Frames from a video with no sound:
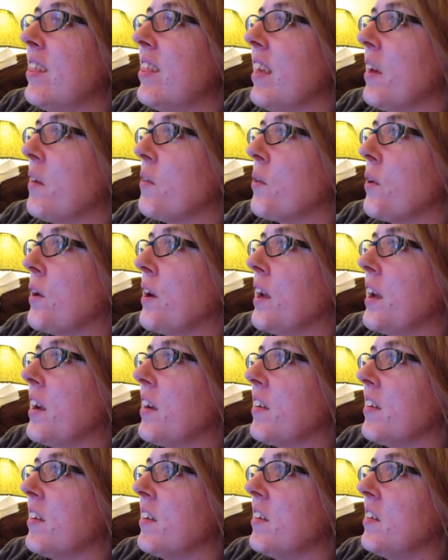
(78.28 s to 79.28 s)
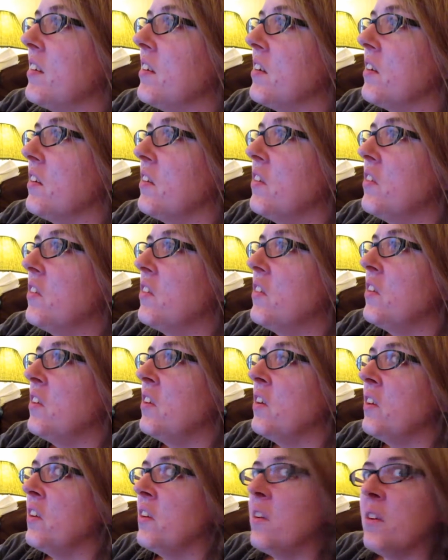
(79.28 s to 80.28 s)
they were here until
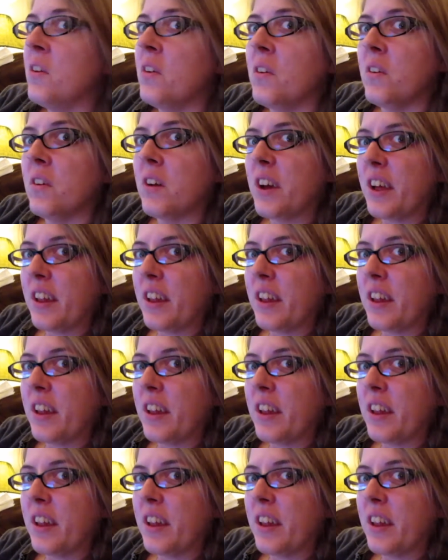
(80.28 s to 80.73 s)
two